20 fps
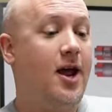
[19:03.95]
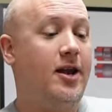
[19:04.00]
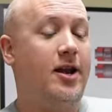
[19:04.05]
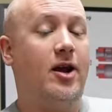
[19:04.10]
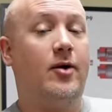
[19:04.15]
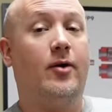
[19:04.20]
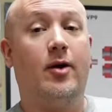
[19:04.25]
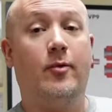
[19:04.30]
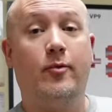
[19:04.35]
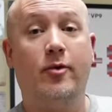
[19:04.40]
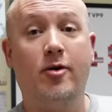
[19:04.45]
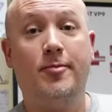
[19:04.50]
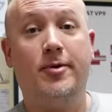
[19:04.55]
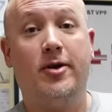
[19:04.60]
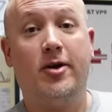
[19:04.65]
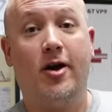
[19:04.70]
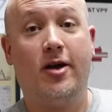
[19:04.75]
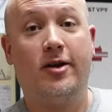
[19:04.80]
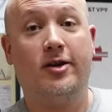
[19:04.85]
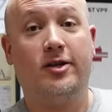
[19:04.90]
Now, I will
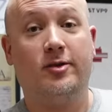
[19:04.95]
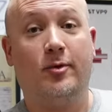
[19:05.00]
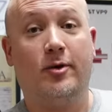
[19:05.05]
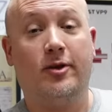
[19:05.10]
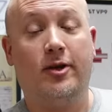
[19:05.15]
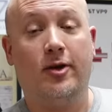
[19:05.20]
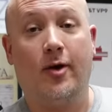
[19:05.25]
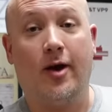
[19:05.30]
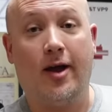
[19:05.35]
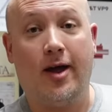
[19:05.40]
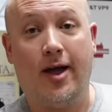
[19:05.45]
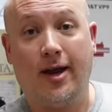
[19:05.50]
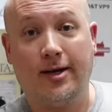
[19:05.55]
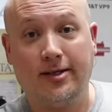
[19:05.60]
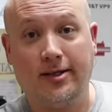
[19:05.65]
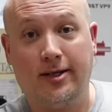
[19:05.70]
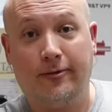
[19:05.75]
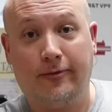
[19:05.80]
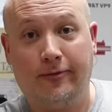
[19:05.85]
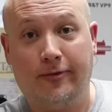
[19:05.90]
be honest with you, I
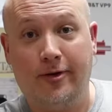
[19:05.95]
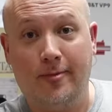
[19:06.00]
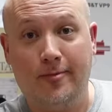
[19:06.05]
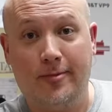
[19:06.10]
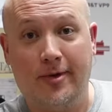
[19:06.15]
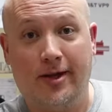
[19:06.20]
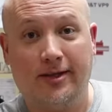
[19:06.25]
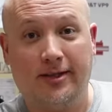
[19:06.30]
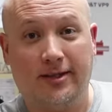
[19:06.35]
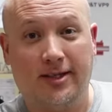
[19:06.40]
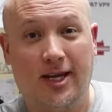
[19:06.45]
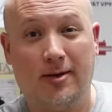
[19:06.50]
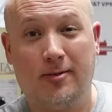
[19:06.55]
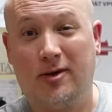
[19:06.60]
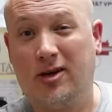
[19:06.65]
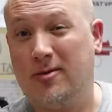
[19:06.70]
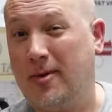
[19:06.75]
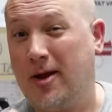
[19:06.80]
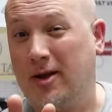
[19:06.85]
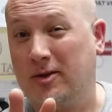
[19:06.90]
actually filmed that
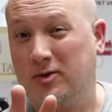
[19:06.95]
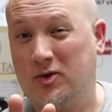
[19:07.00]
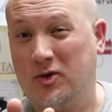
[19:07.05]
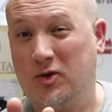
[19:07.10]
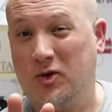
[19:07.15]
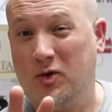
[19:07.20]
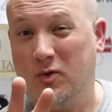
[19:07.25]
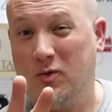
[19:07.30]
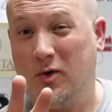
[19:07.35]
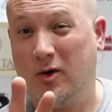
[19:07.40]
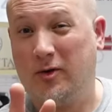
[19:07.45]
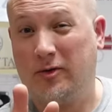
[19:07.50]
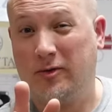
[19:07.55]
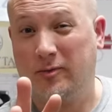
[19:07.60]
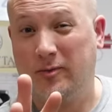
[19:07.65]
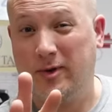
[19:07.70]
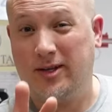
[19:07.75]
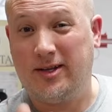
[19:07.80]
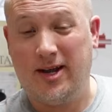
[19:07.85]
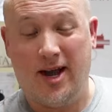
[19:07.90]
segment about 2 or
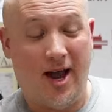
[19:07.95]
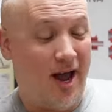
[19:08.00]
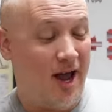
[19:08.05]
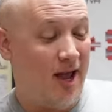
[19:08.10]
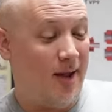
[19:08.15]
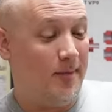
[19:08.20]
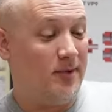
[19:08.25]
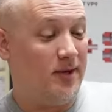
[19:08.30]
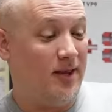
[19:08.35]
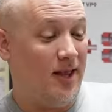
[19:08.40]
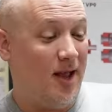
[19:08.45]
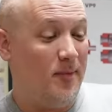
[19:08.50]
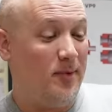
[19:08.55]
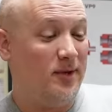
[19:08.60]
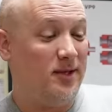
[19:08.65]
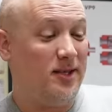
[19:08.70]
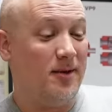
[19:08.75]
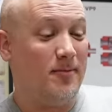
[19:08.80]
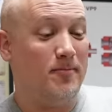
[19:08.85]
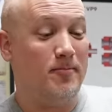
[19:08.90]
3 times, and that
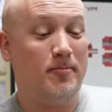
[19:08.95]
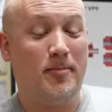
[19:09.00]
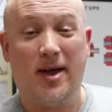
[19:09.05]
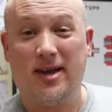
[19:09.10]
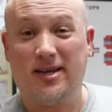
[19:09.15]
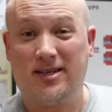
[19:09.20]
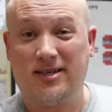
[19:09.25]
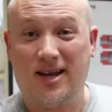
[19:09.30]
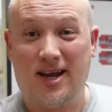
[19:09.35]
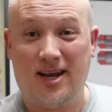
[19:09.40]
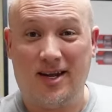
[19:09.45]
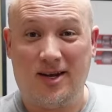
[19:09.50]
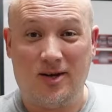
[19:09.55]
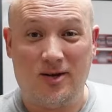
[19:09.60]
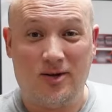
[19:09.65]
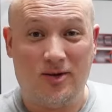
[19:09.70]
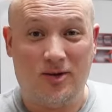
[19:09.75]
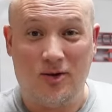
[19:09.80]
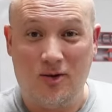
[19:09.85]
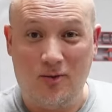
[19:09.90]
was the best I
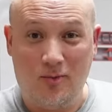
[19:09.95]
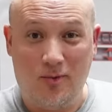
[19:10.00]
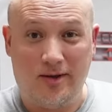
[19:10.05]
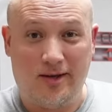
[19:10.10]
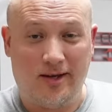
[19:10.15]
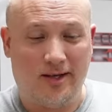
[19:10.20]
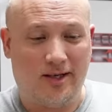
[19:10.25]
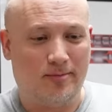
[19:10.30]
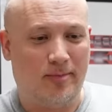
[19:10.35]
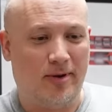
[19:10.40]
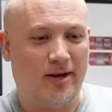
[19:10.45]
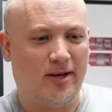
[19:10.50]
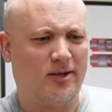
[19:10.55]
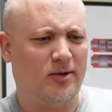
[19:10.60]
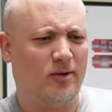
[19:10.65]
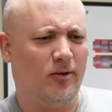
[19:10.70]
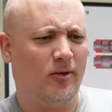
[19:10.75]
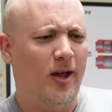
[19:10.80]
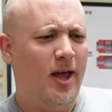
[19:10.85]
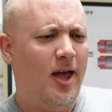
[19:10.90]
could do with this
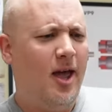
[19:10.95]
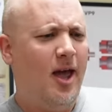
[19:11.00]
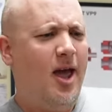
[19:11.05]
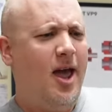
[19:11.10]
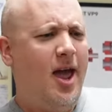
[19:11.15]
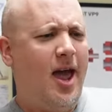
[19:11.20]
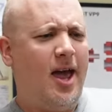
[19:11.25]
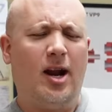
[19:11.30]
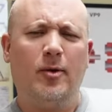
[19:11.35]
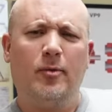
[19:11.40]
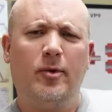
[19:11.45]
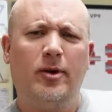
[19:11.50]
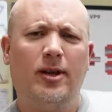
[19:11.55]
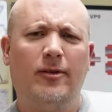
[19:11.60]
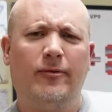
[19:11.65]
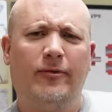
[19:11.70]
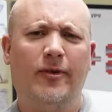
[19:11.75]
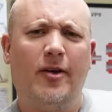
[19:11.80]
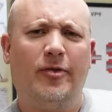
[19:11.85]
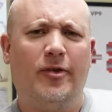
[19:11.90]
pistol. And I
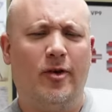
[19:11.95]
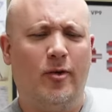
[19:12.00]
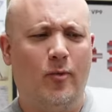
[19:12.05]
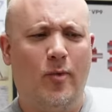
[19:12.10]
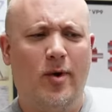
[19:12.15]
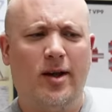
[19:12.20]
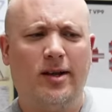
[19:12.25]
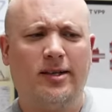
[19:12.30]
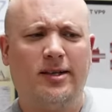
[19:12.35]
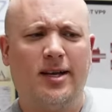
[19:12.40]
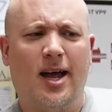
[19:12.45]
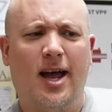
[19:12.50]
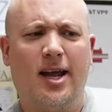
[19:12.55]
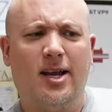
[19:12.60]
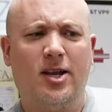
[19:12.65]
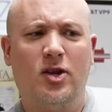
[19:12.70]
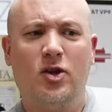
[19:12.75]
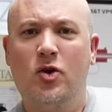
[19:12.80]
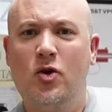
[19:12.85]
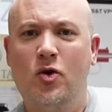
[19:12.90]
really felt that once I
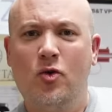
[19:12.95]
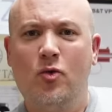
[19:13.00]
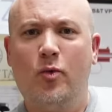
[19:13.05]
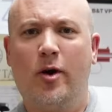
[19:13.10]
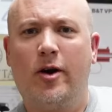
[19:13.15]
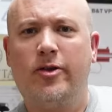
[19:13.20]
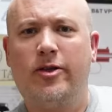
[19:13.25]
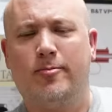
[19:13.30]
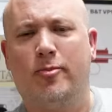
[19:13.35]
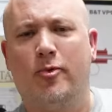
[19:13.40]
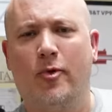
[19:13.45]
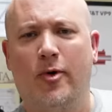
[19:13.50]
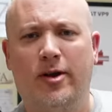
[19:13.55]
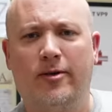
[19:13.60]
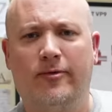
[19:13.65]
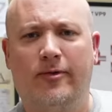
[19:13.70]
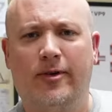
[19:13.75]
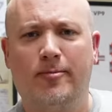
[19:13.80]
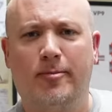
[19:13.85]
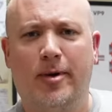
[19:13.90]
knew where the
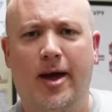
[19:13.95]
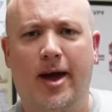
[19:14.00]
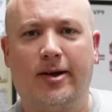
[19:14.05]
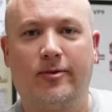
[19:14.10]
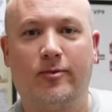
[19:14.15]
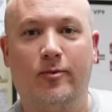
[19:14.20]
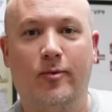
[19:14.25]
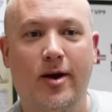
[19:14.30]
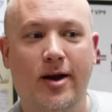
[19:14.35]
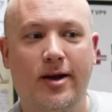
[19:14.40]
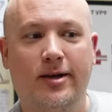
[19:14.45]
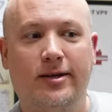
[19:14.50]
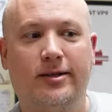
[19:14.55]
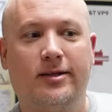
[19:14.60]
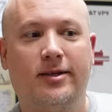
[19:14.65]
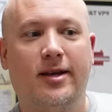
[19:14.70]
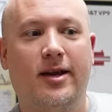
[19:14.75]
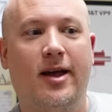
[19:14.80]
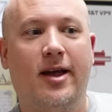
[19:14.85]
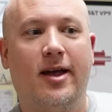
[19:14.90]
point of impact
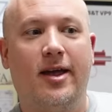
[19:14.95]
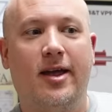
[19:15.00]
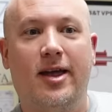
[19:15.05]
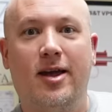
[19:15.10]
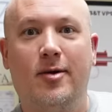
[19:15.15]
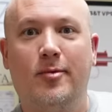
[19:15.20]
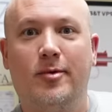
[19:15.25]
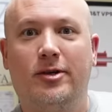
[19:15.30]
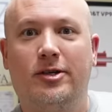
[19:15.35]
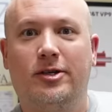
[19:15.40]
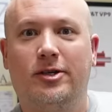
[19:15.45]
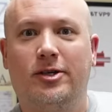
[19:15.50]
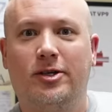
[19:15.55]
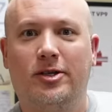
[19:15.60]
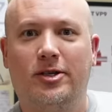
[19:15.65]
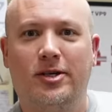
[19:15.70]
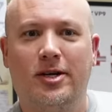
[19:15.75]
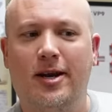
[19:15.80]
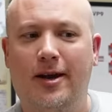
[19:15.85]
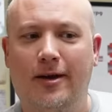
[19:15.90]
was, it would
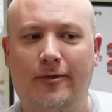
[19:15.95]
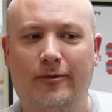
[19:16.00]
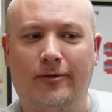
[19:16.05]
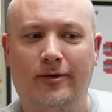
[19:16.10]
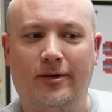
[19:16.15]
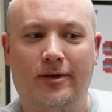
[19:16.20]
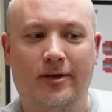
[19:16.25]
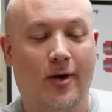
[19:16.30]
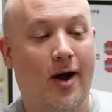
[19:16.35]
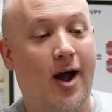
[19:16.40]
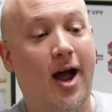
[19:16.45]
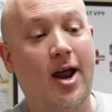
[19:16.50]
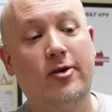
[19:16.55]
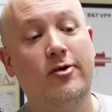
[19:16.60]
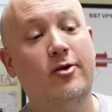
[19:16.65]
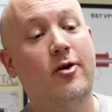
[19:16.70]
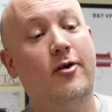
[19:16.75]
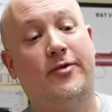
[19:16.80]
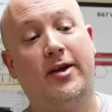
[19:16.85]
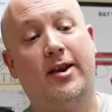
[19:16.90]
shift. Now, I
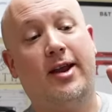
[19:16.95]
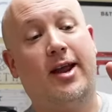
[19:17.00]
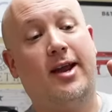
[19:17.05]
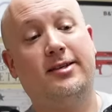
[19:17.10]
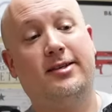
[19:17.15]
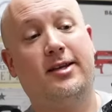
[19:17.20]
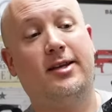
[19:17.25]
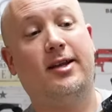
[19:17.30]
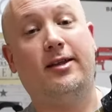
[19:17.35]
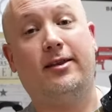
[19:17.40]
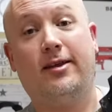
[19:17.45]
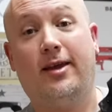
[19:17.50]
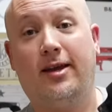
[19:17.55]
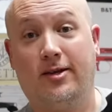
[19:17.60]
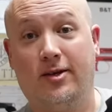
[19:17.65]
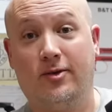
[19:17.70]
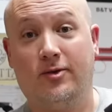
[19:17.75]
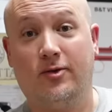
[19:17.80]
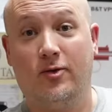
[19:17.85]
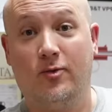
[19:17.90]
don't know if that has
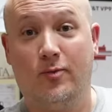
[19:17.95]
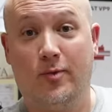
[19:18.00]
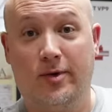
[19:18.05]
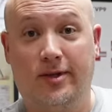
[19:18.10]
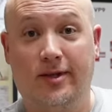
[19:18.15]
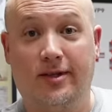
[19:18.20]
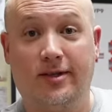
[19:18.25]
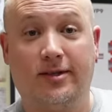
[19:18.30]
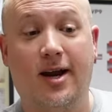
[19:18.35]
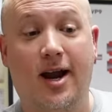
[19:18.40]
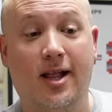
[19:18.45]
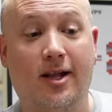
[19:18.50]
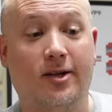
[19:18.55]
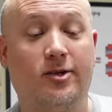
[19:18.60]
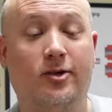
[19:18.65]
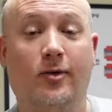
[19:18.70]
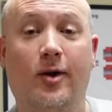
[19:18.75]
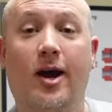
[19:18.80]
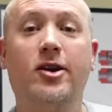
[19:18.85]
anything to do with the silencer.